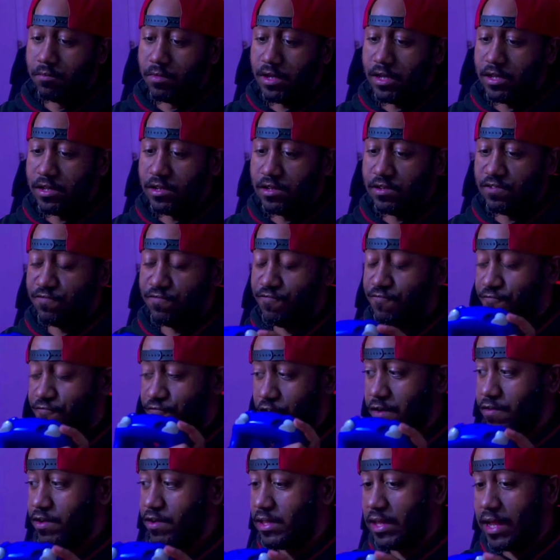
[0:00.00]
It is
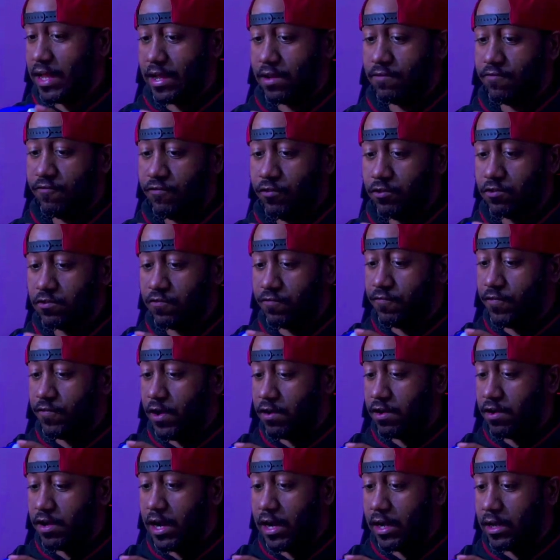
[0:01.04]
very light and feels
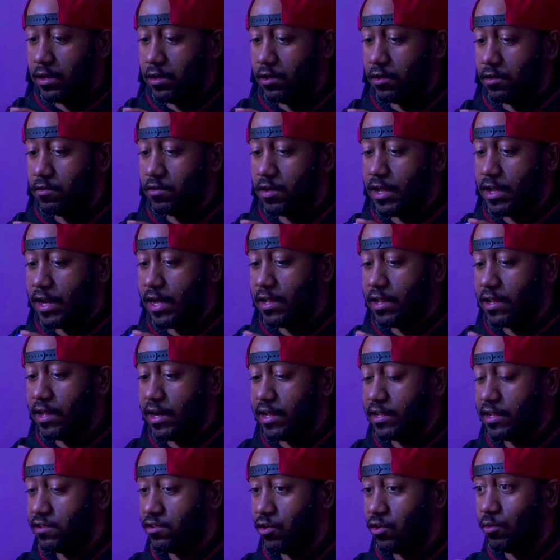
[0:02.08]
very hollow, and
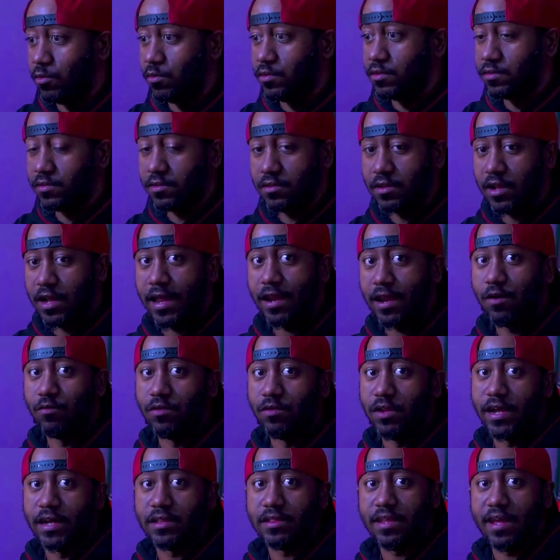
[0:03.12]
I don't
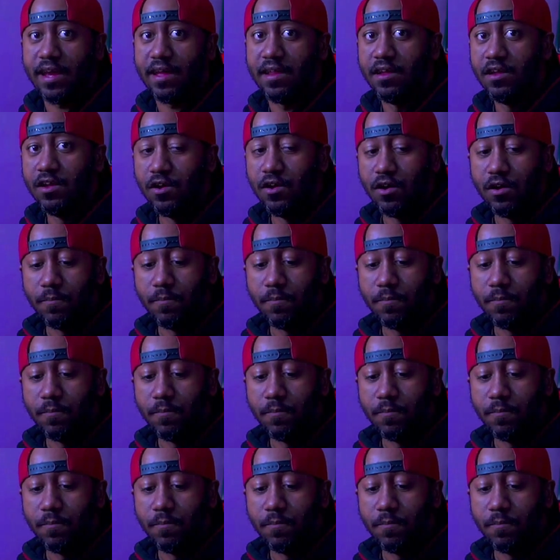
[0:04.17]
like that.